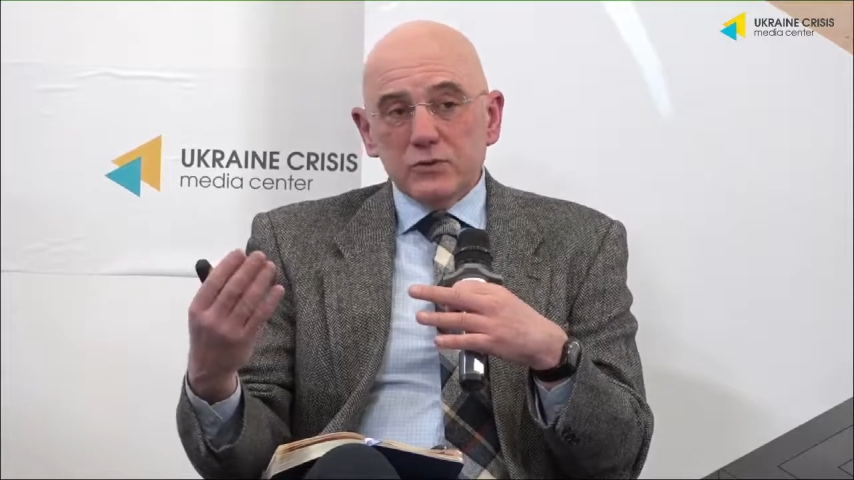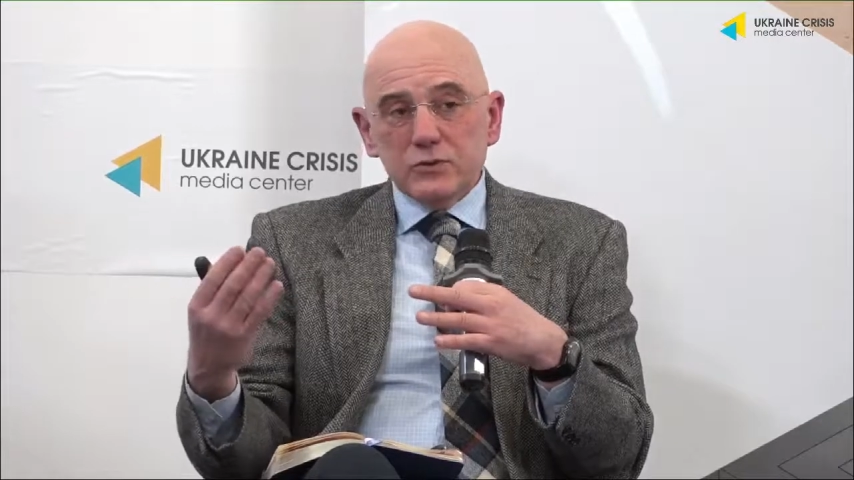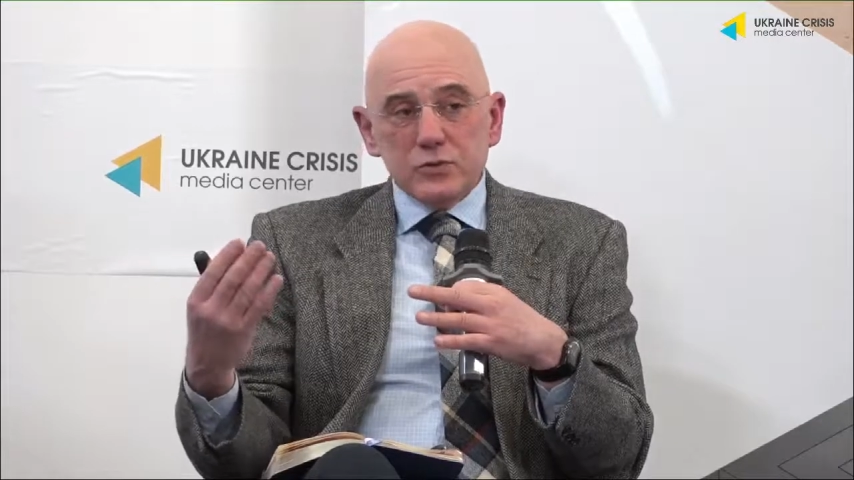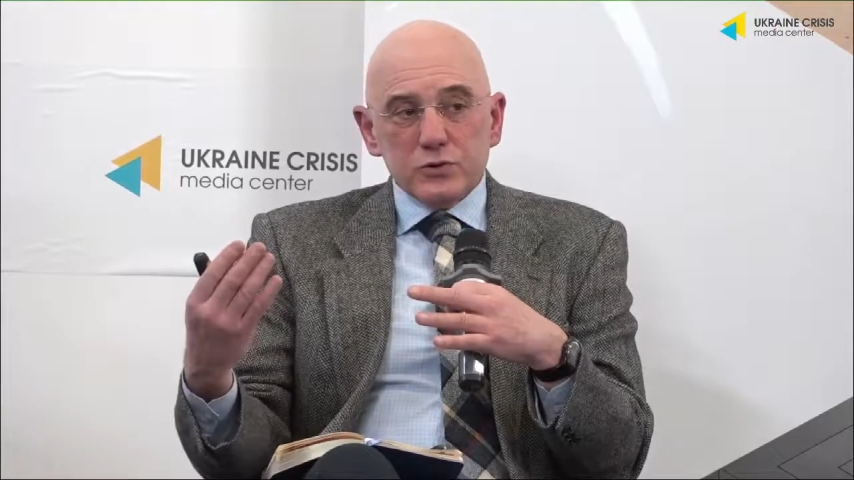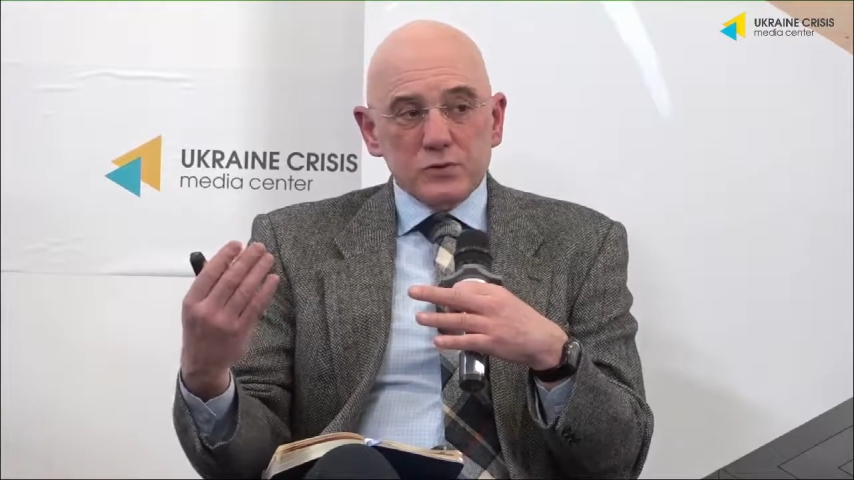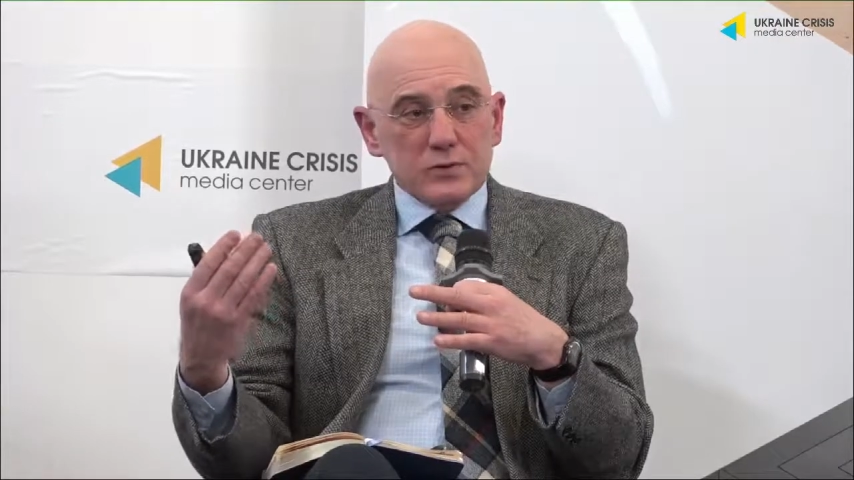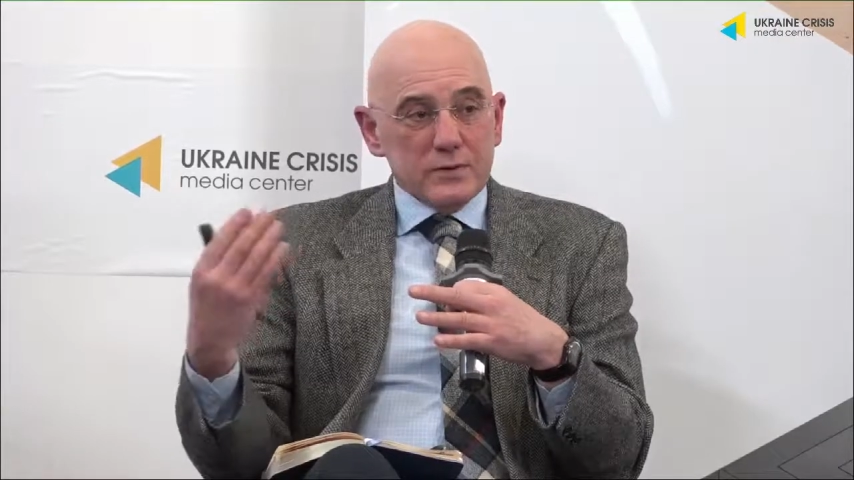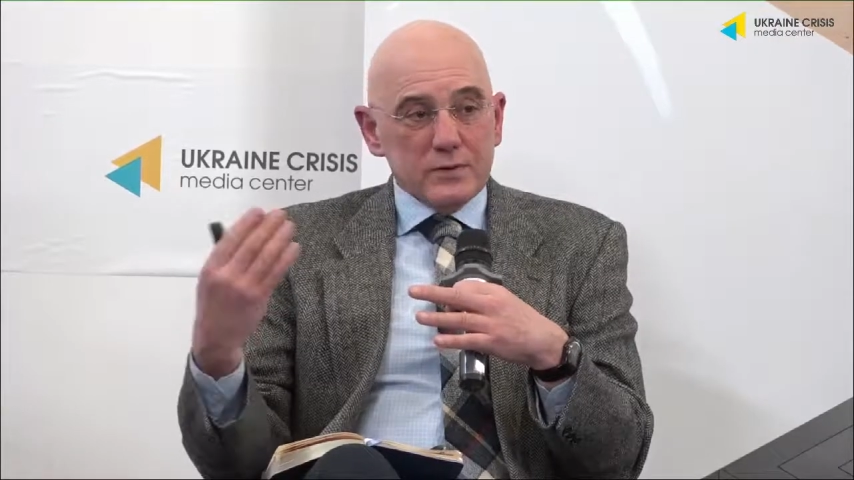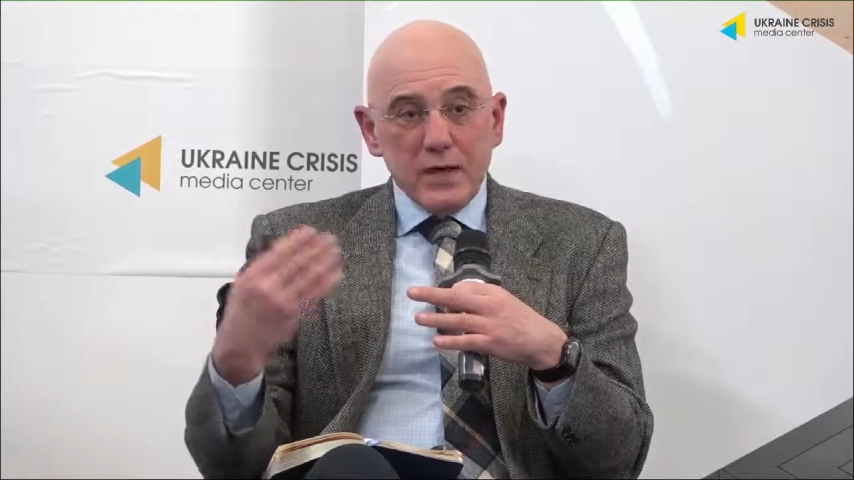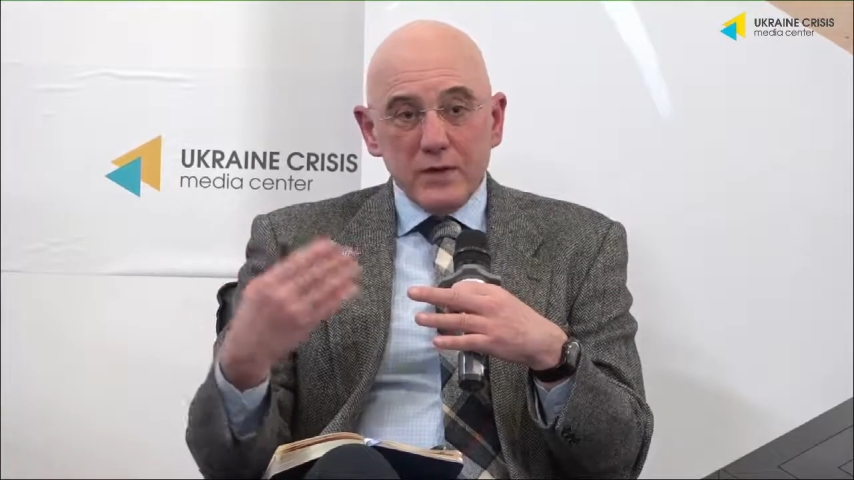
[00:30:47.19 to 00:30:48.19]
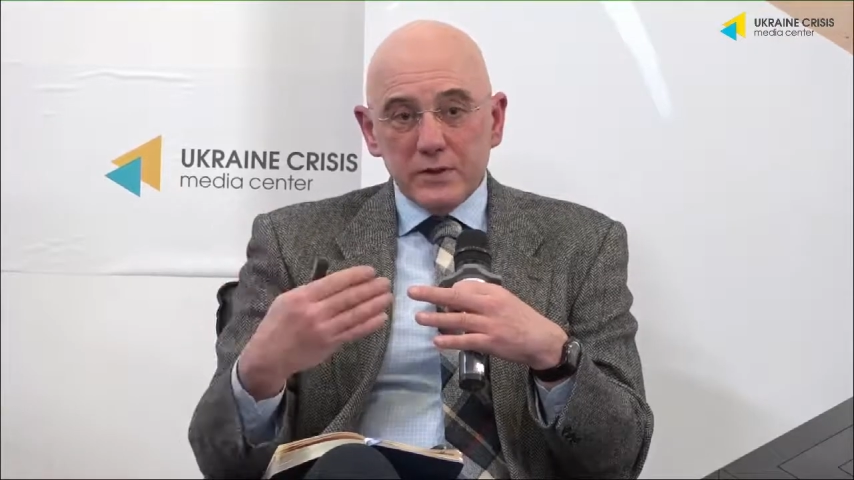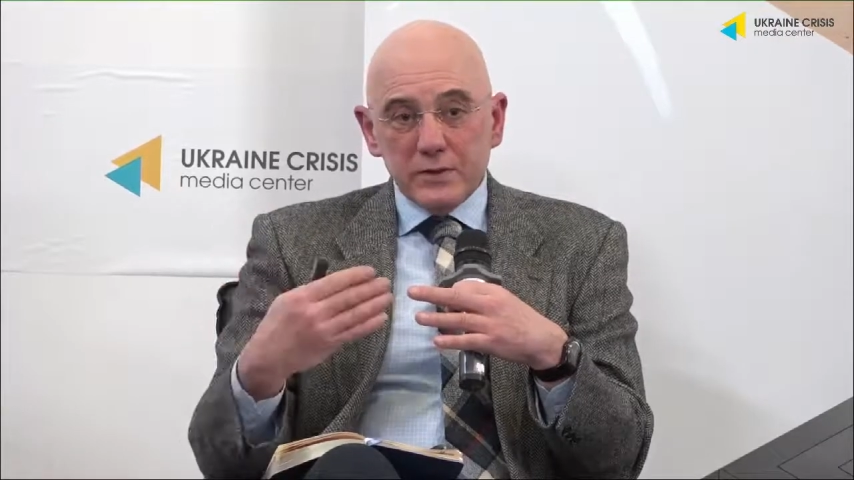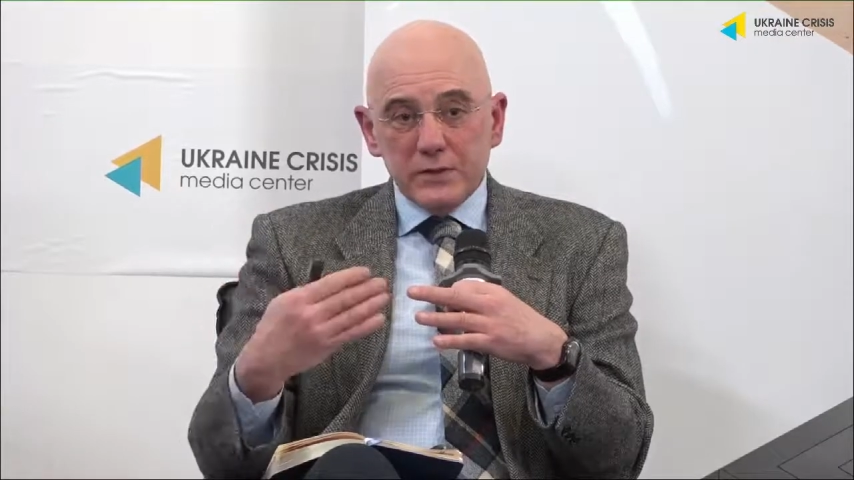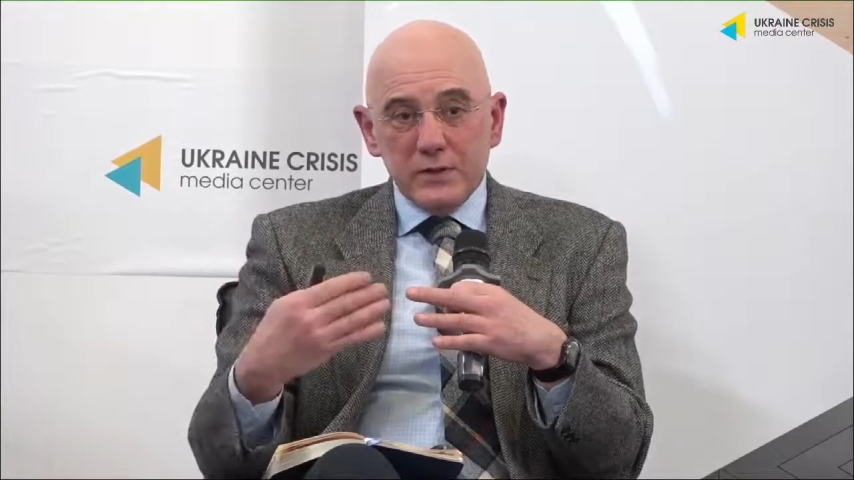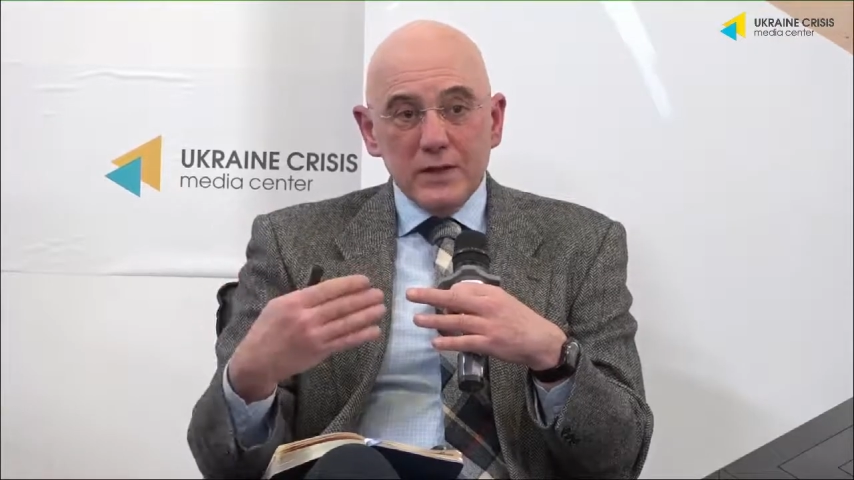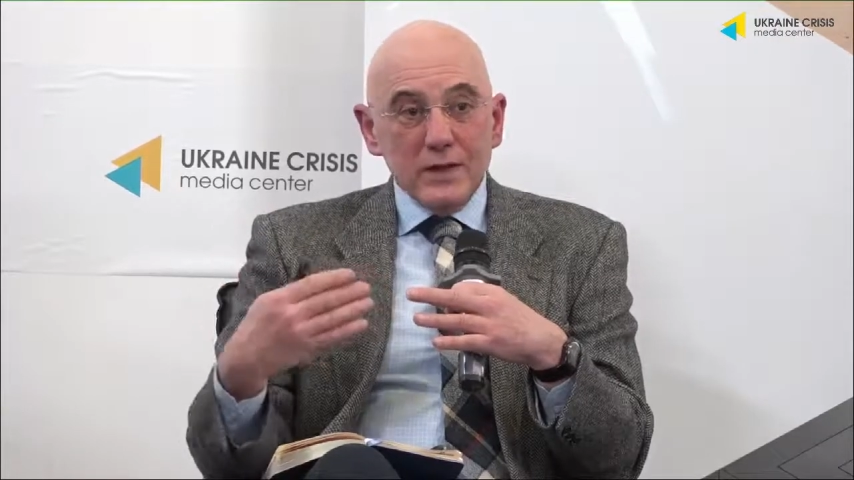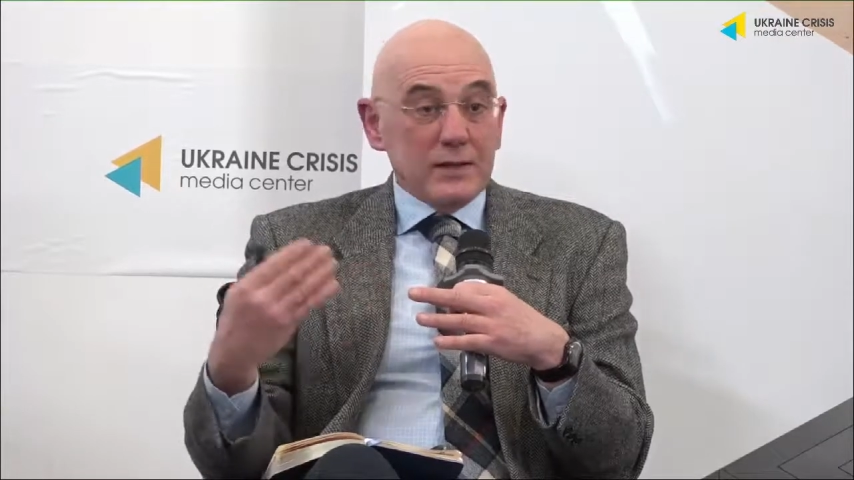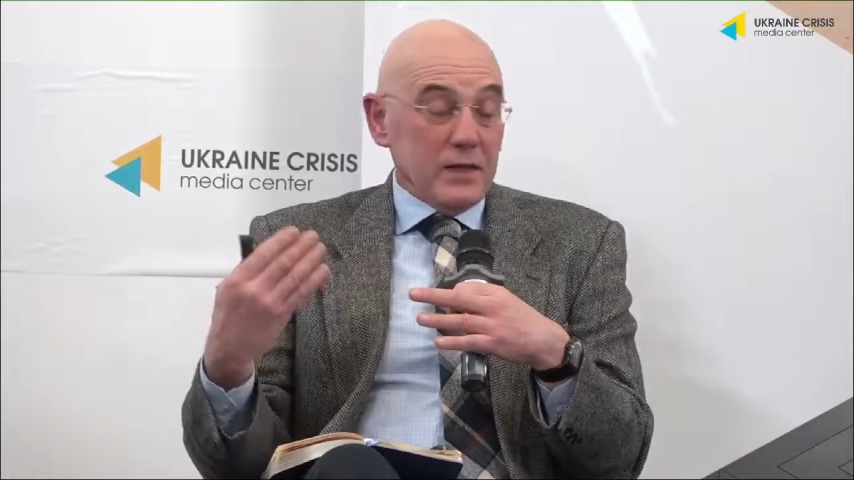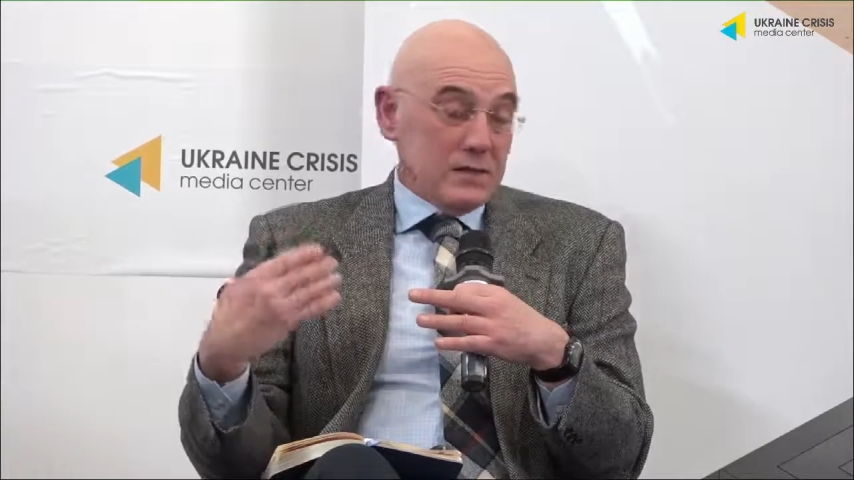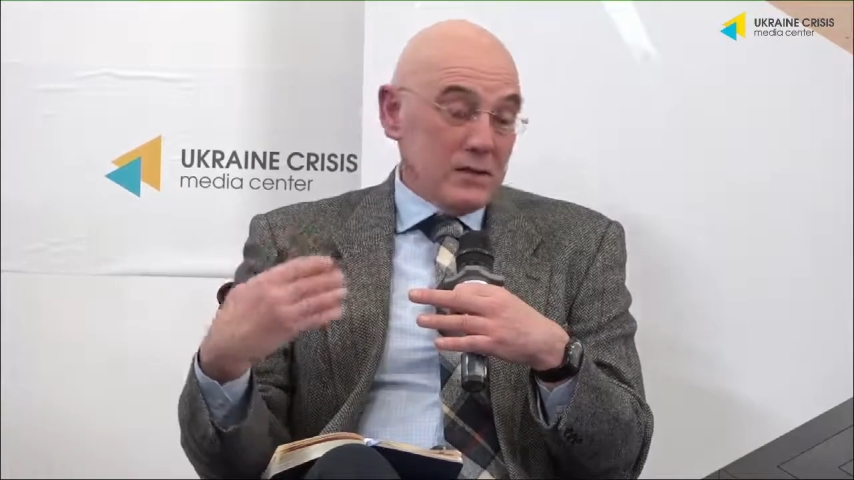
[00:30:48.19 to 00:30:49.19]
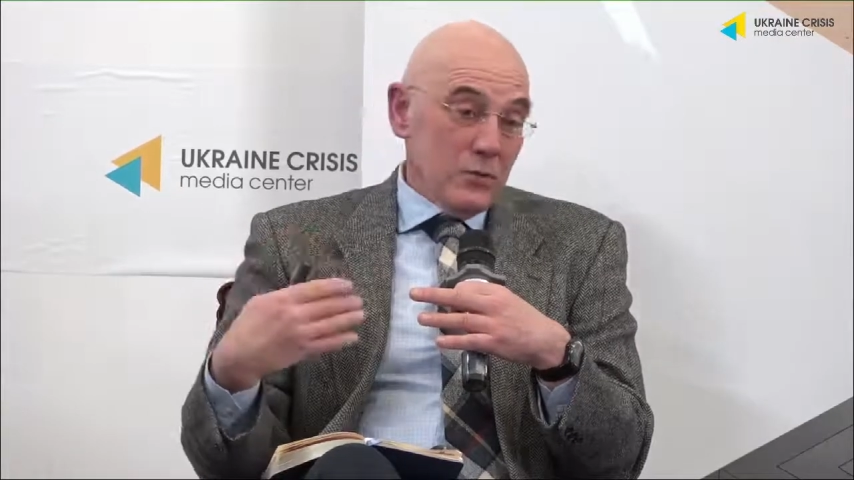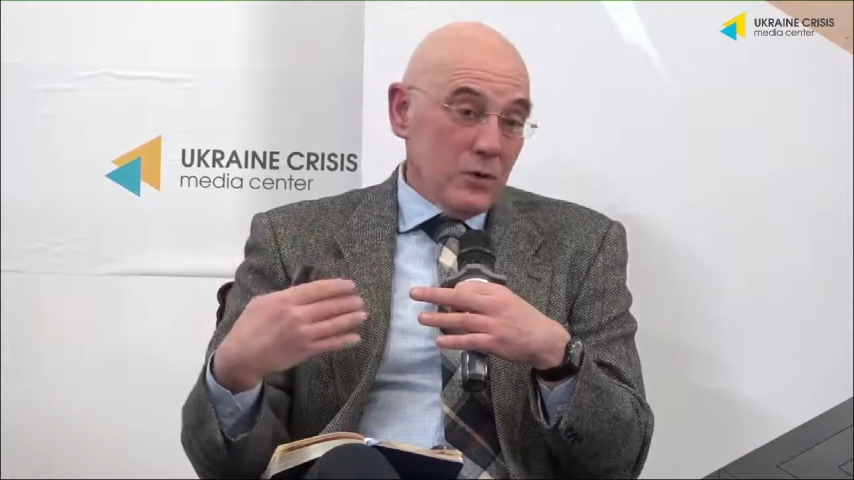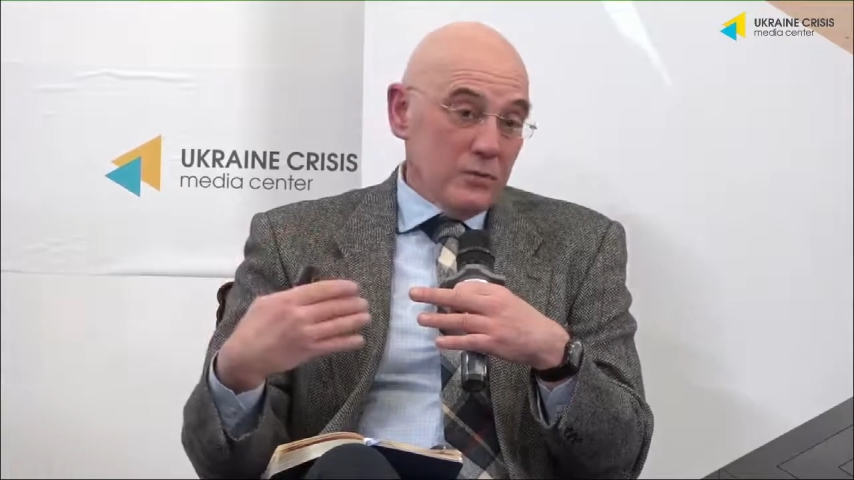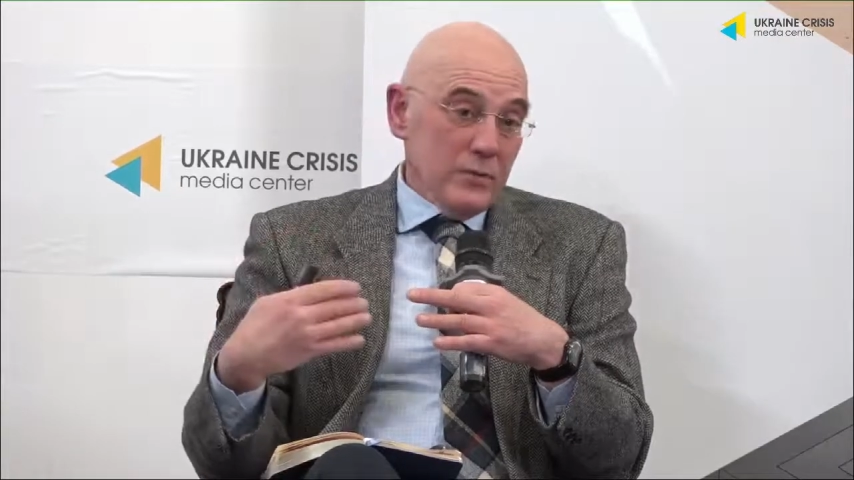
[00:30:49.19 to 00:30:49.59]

objective data,